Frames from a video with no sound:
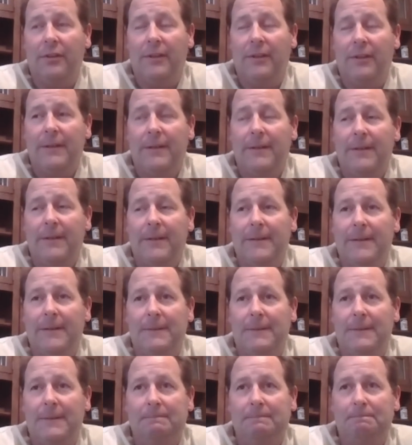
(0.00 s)

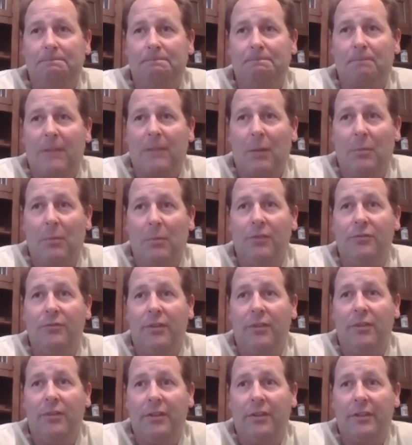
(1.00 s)
But it was
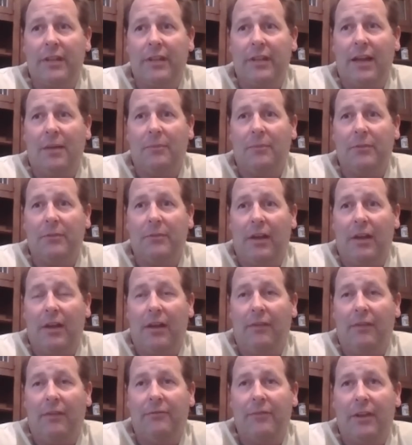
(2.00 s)
really good times.
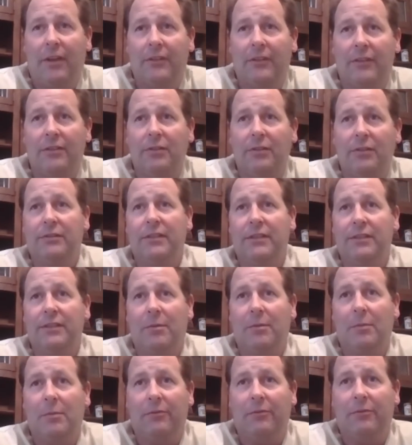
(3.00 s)
I still see some
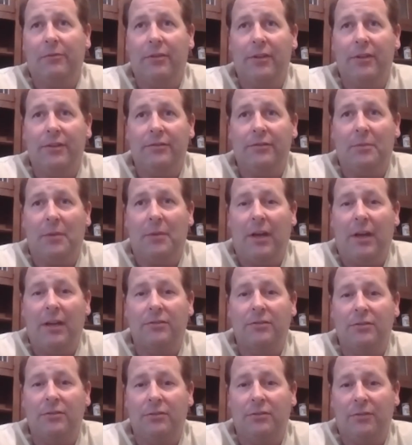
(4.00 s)
of my friends from high
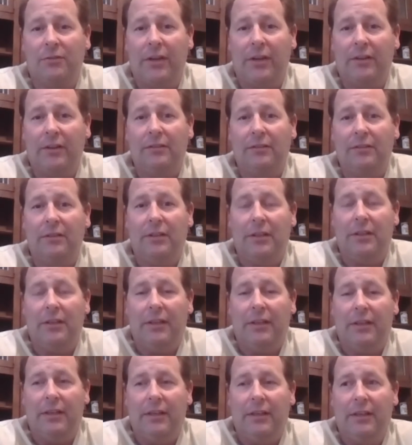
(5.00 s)
school around,
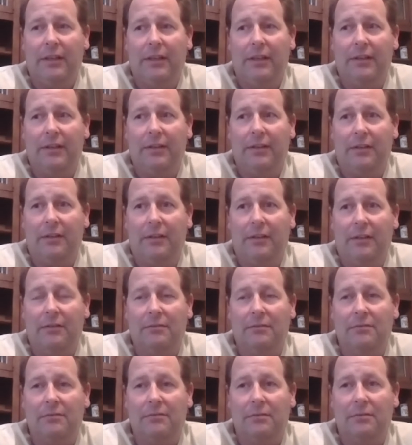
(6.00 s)
and
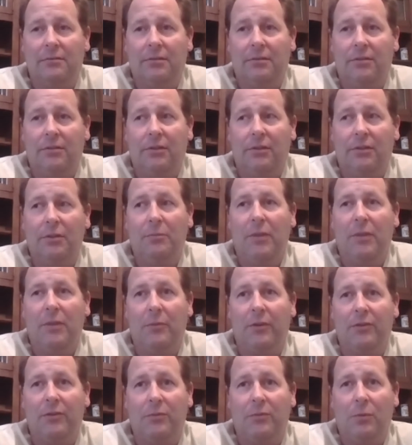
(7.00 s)
good
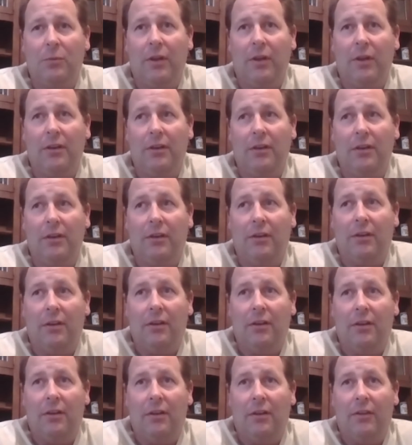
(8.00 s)
memories. We wasn't
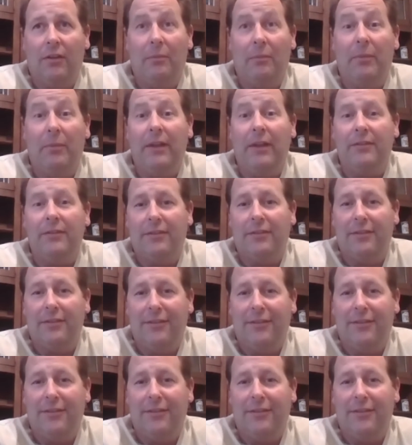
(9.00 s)
the best